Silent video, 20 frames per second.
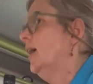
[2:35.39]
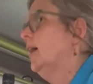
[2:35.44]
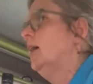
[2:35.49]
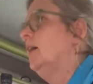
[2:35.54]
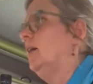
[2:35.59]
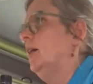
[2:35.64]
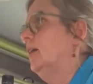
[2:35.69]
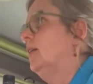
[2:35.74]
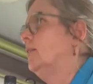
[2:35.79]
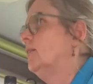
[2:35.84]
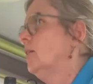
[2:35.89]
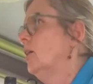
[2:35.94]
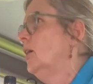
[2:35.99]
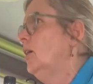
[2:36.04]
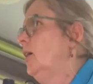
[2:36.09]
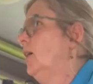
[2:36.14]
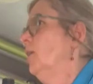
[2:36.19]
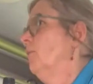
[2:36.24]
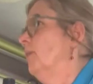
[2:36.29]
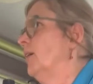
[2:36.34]

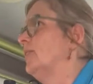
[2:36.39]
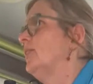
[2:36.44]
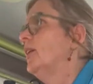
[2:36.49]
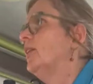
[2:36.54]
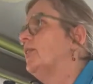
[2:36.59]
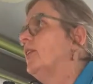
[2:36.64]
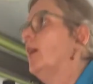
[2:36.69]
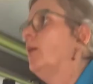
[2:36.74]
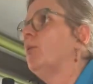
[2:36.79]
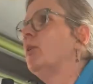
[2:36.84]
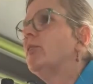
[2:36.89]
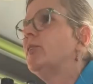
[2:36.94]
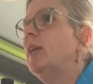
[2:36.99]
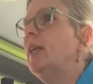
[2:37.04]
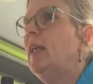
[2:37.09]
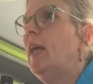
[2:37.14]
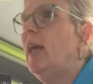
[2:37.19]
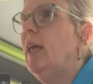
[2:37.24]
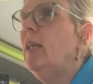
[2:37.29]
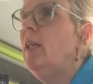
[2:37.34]
and whether there was
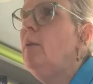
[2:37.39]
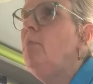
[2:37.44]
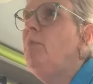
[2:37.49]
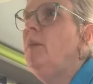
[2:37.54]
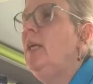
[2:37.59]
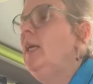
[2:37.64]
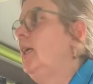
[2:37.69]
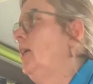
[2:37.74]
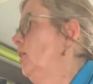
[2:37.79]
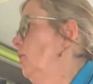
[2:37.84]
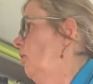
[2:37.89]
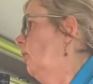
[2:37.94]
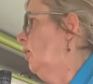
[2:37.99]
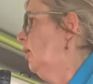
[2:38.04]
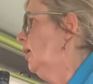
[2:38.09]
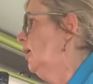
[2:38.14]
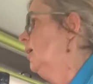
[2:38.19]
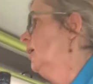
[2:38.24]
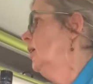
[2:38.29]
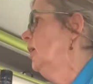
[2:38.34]
an enemy
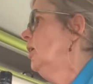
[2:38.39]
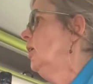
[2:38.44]
or